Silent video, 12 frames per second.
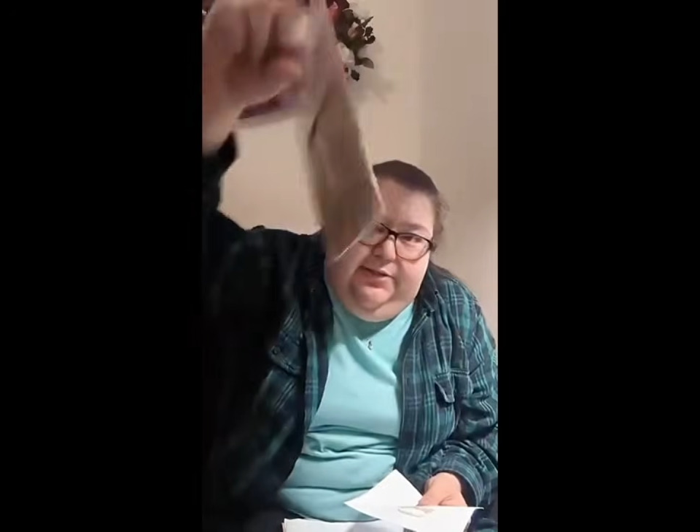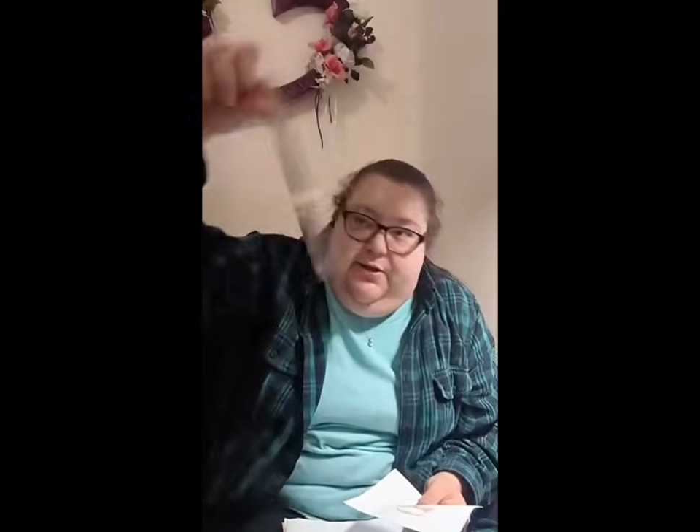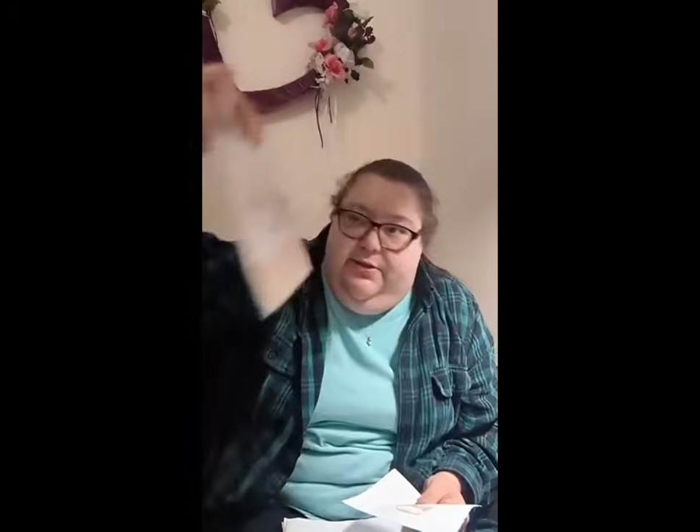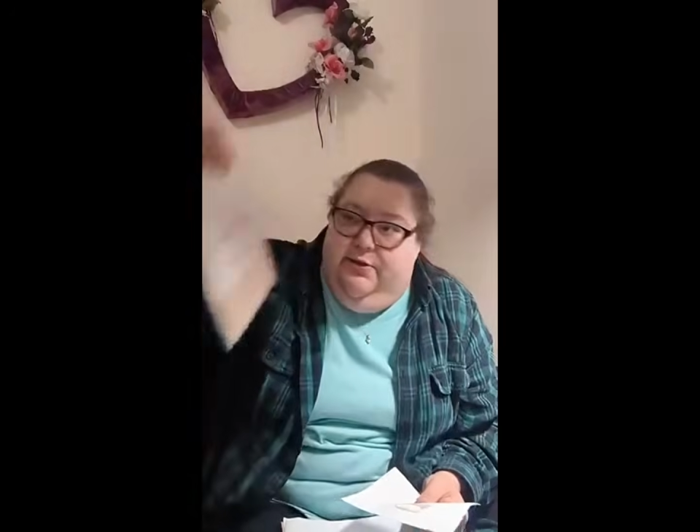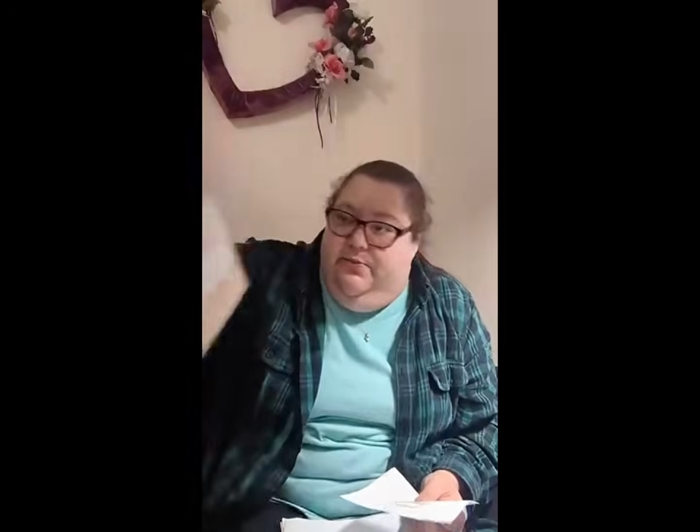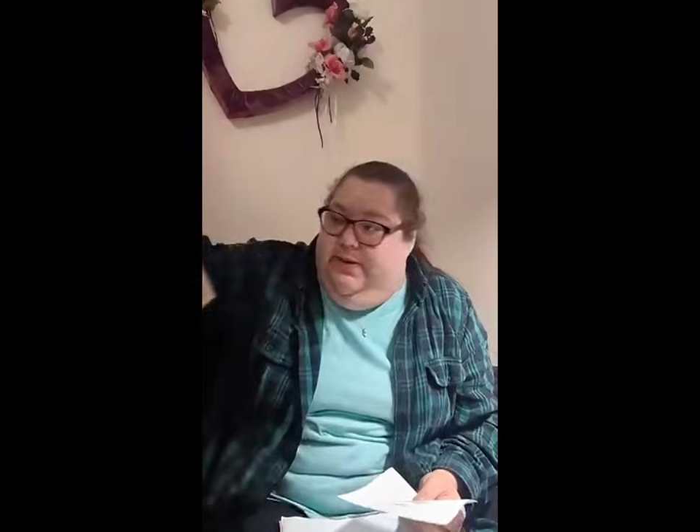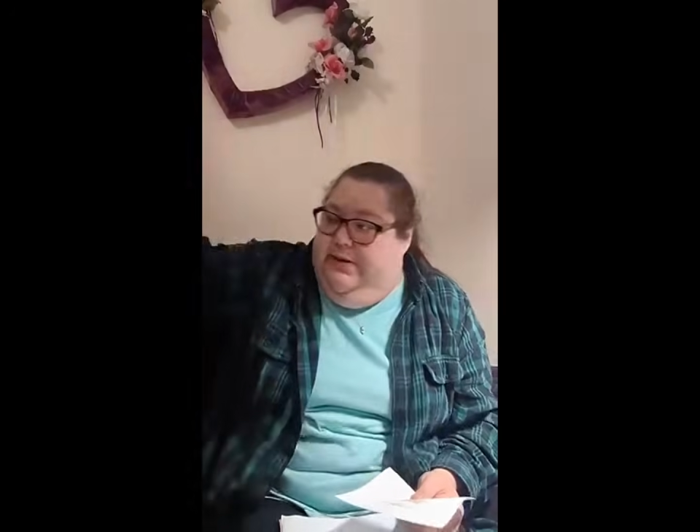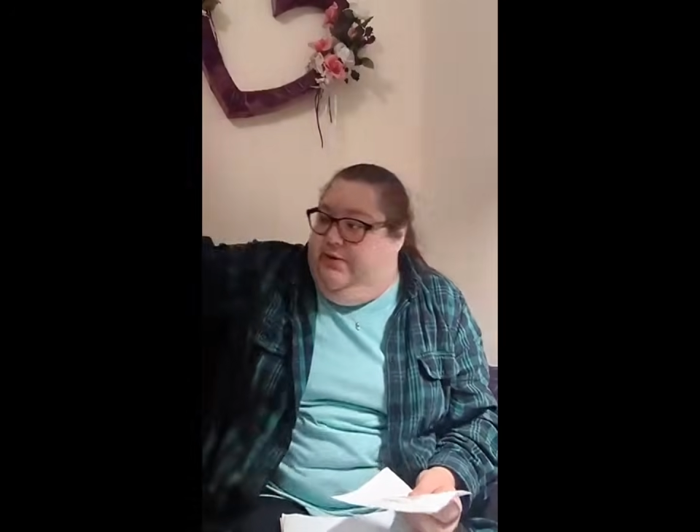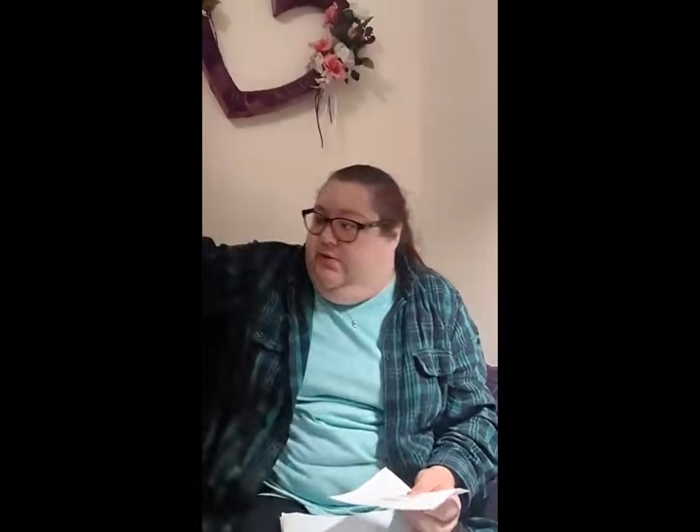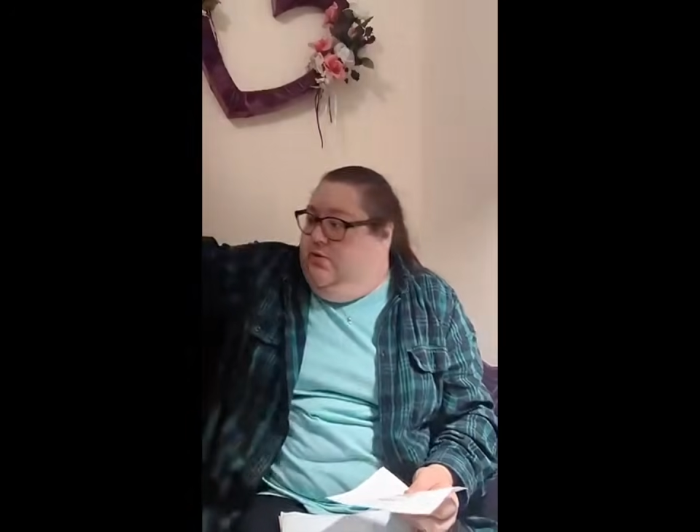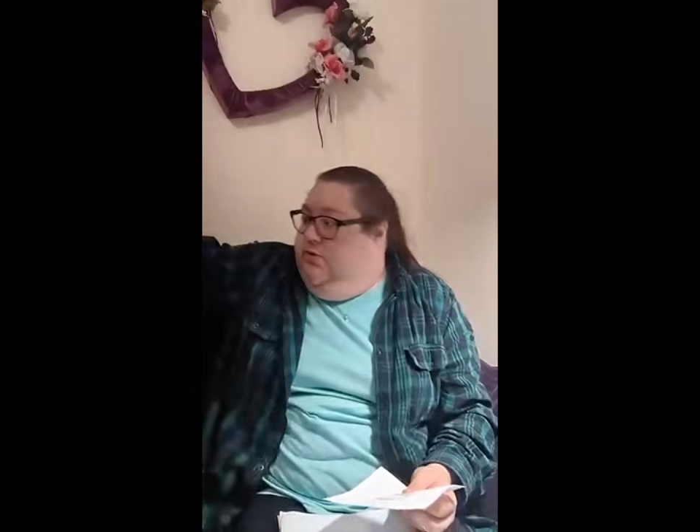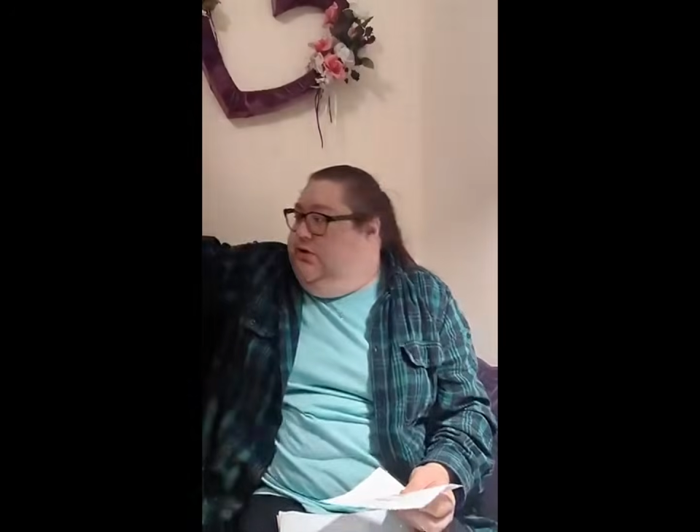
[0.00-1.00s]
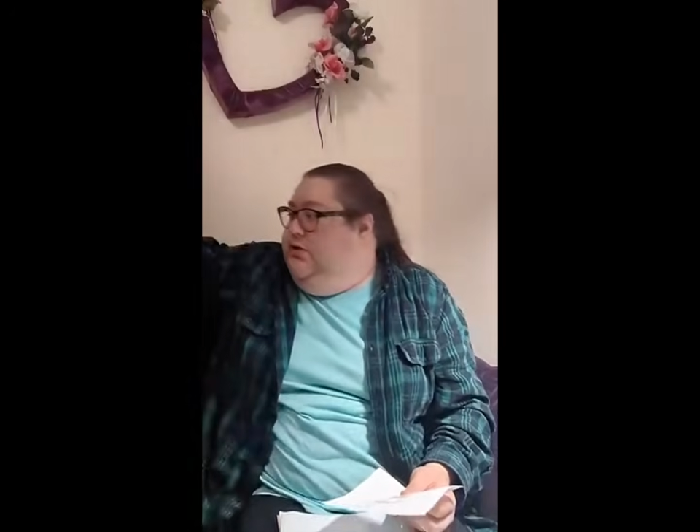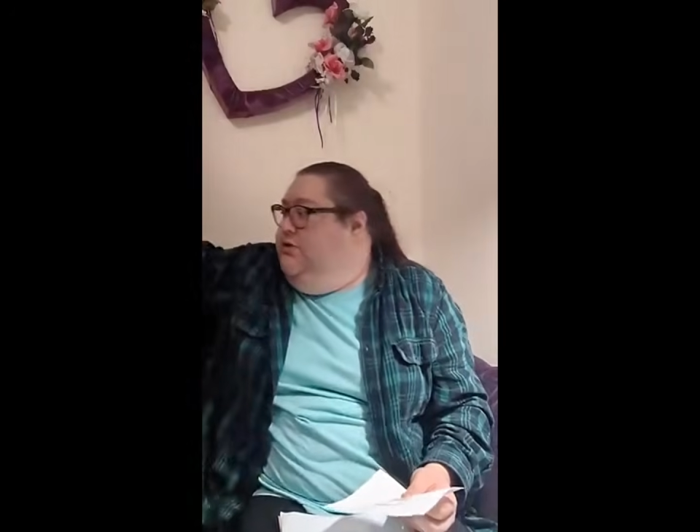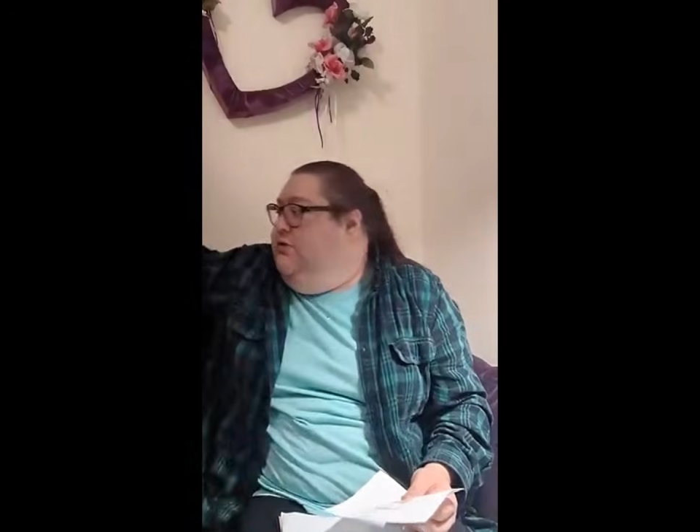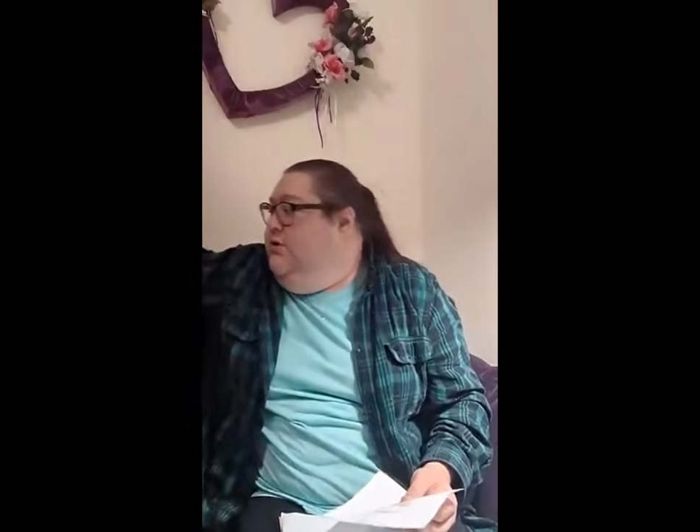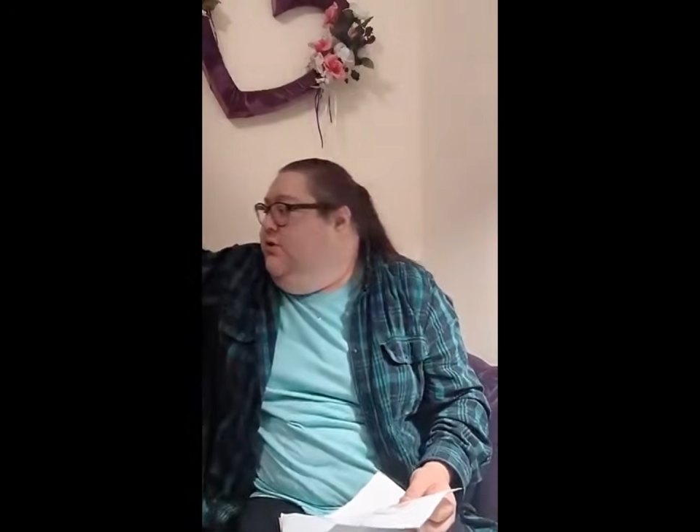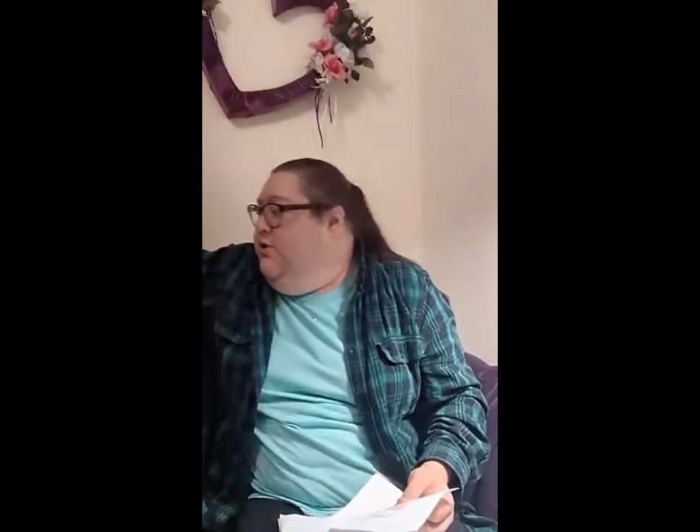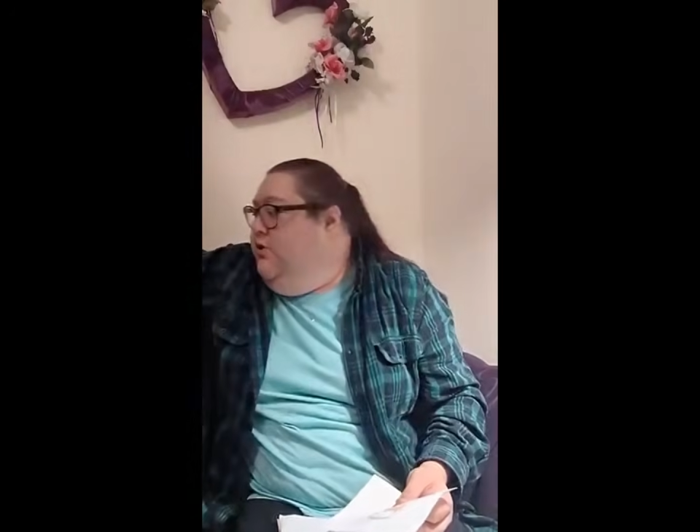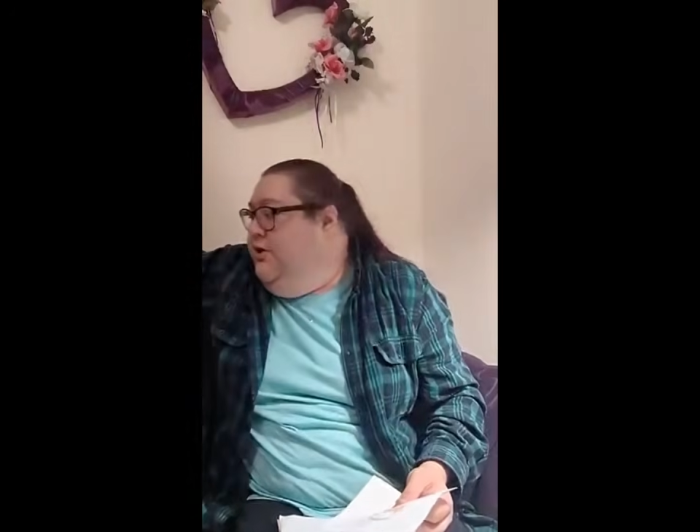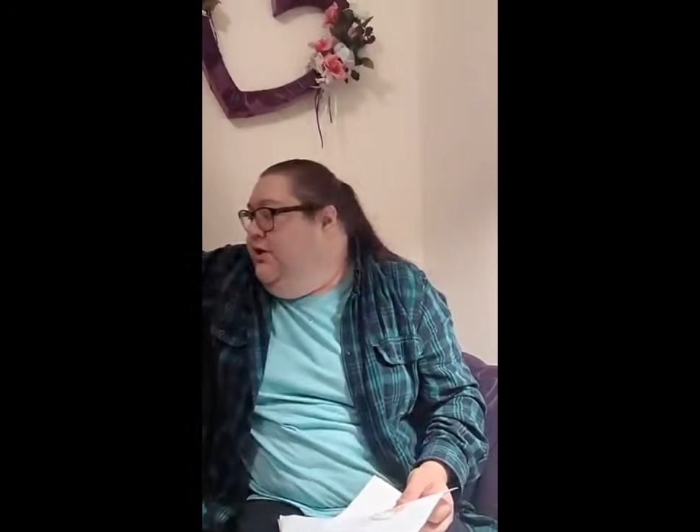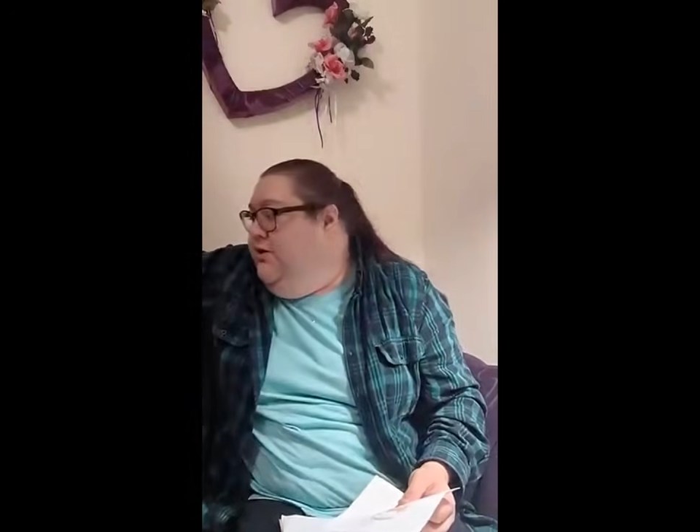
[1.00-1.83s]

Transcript: thought that would be cool because they're already